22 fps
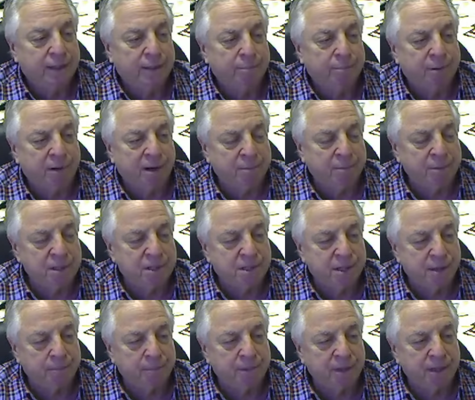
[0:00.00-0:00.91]
Probably
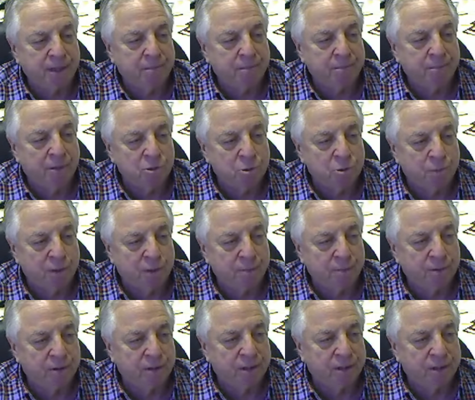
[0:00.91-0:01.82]
something that most
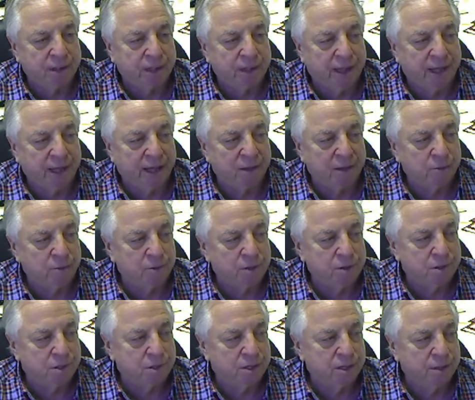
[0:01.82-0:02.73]
people didn't get
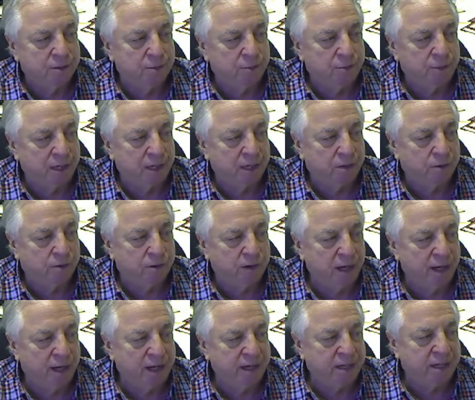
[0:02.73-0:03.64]
was that we
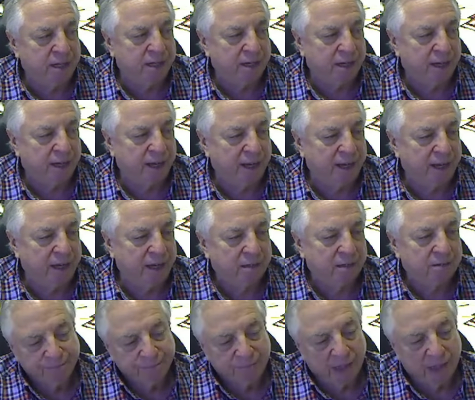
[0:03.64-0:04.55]
created a
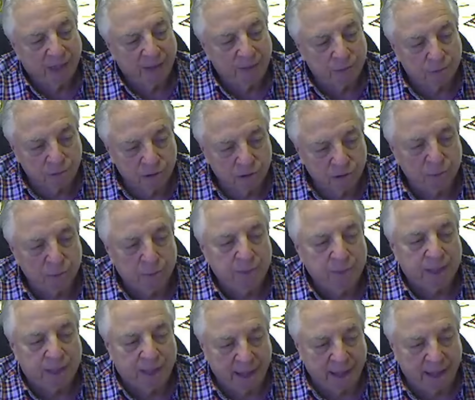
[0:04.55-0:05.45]
room
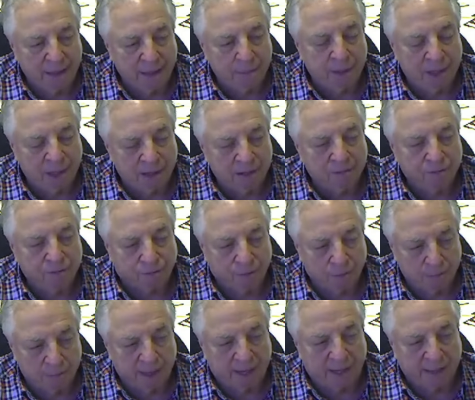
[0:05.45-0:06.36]
that came in
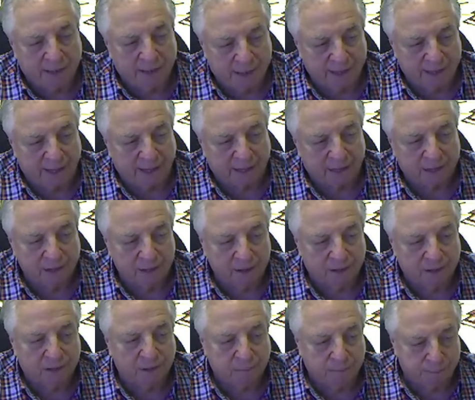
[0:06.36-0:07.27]
from that deck that
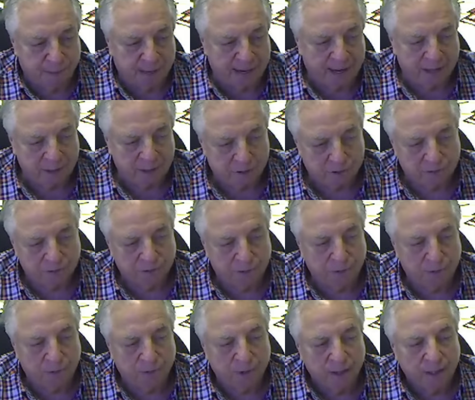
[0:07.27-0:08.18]
you could pass
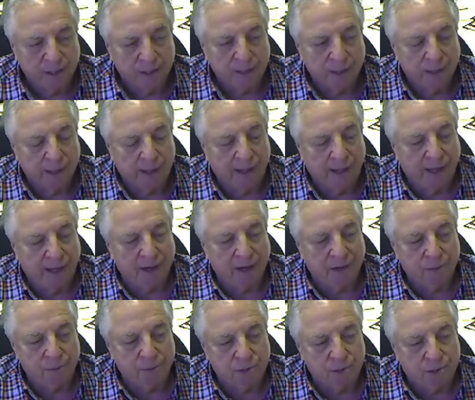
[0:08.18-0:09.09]
through, and
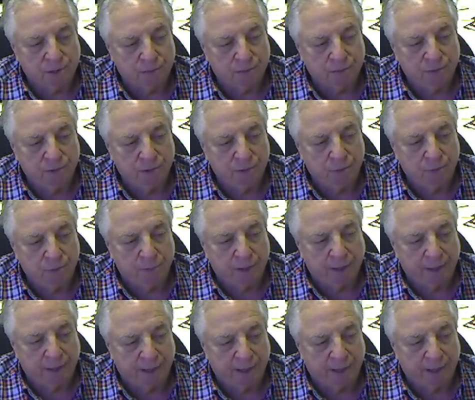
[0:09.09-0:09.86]
it was a room that